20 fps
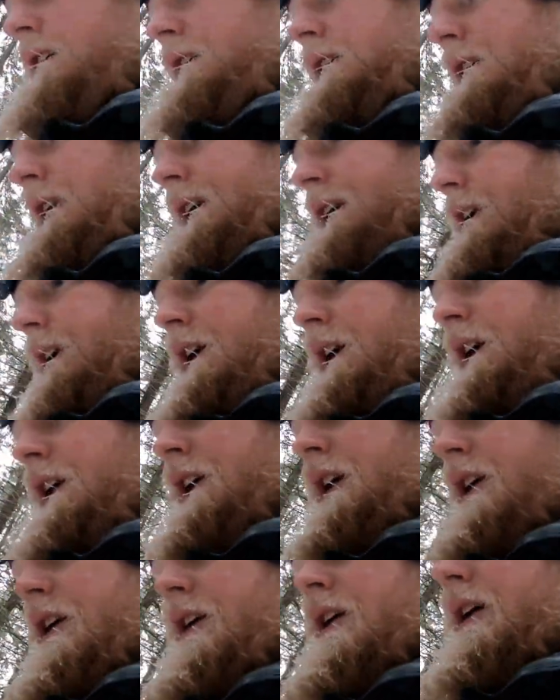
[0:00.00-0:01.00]
Like,
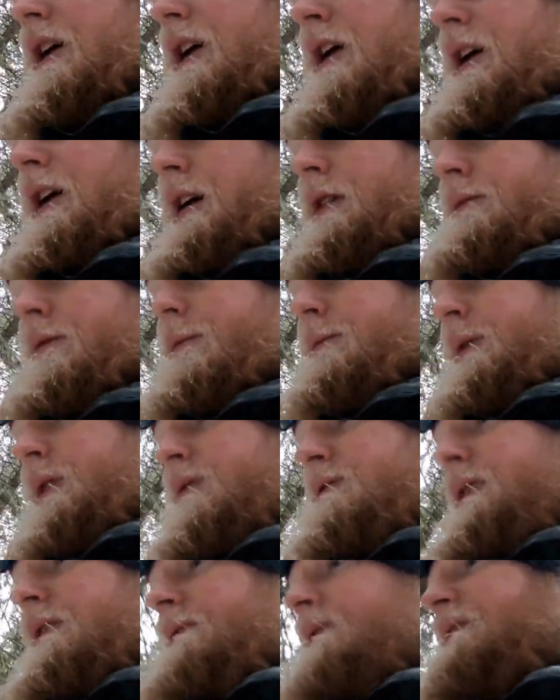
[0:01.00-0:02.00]
I'm
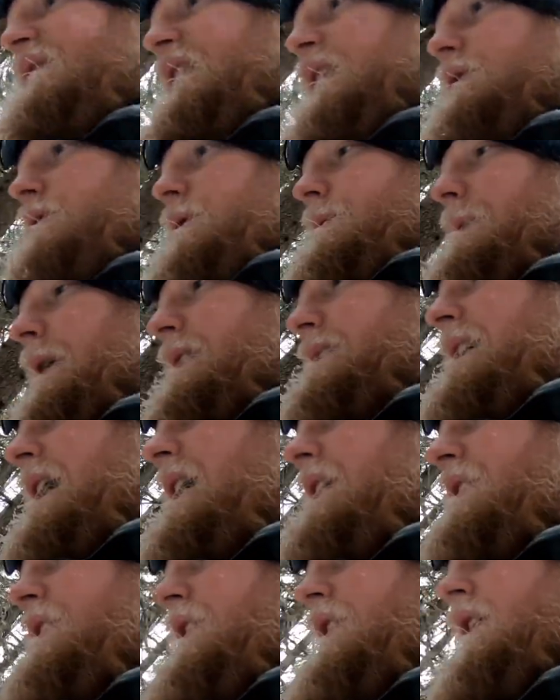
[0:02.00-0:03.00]
surprised I haven't fell to my
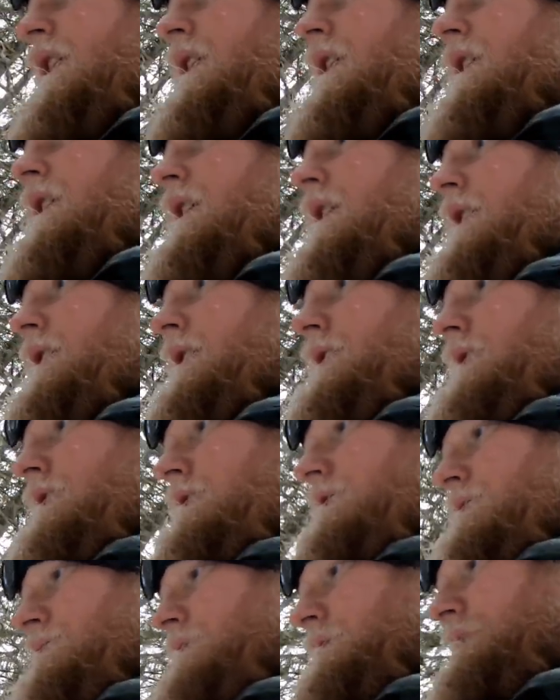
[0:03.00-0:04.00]
death
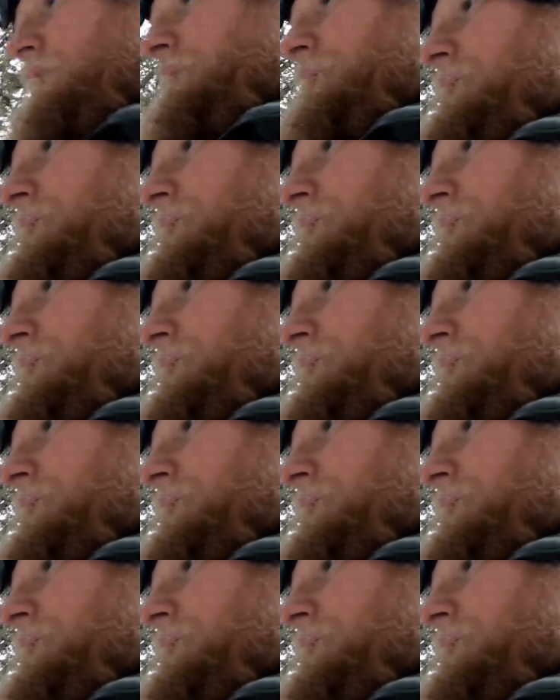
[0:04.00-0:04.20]
during